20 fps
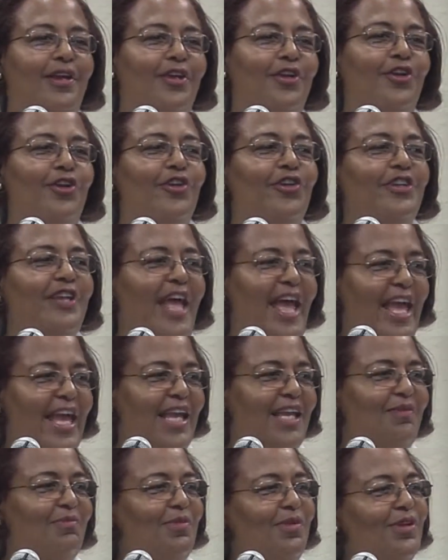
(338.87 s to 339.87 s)
Your
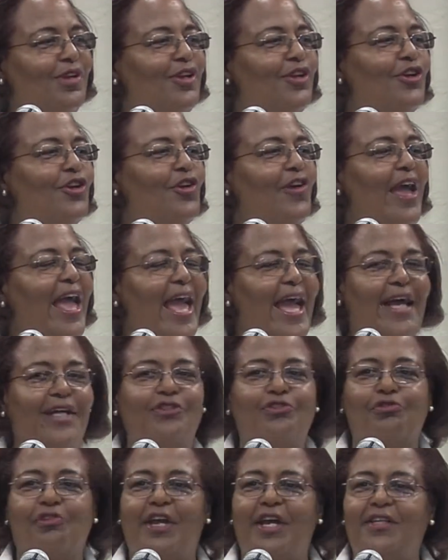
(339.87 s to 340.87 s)
name, your
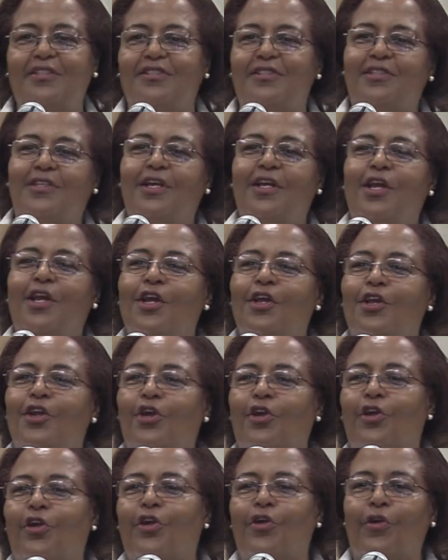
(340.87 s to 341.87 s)
address,
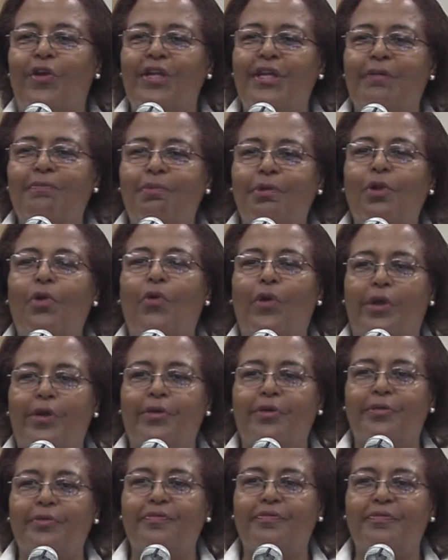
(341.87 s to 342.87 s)
your current
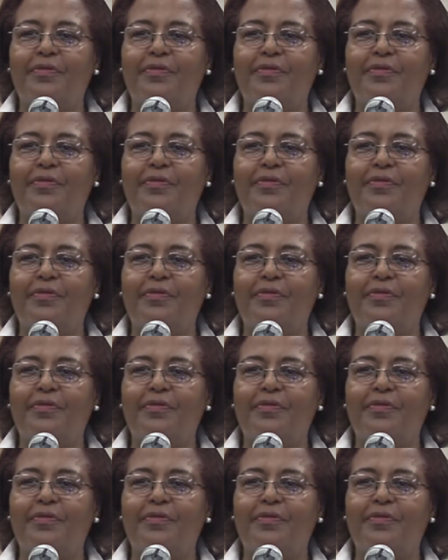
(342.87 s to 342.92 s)
employer.